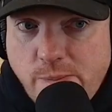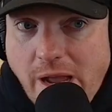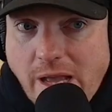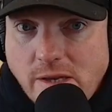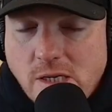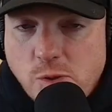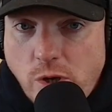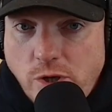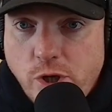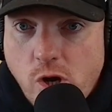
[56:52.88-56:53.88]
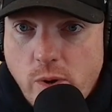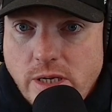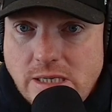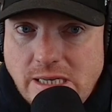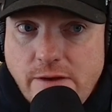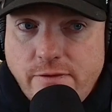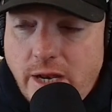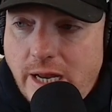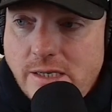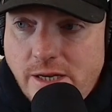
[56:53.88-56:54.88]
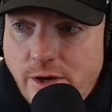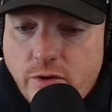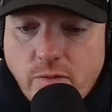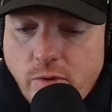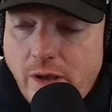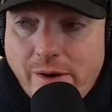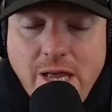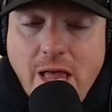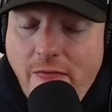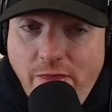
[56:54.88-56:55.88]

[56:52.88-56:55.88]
expect think so. This is what you're going to see for the next ten years from Toyota.